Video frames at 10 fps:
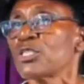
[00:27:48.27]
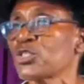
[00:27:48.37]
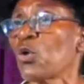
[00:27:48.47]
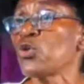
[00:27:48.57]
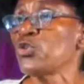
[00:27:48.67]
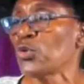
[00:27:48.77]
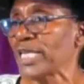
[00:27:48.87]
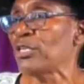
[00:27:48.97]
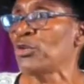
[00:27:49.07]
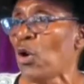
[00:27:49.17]
so you
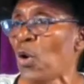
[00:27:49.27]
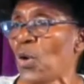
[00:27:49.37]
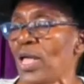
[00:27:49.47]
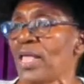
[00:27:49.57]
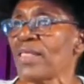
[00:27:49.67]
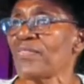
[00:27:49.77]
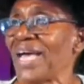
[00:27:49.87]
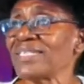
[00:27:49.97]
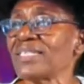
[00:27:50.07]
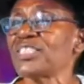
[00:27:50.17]
can know
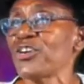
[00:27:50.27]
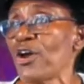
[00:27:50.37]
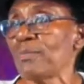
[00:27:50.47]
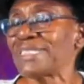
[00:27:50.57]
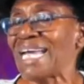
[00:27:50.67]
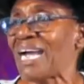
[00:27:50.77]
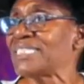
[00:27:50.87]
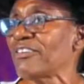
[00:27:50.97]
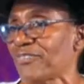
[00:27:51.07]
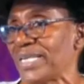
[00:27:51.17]
that the terms
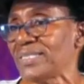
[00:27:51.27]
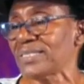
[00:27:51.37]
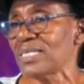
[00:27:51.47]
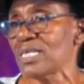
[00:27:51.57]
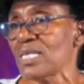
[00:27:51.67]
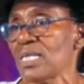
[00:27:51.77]
are different.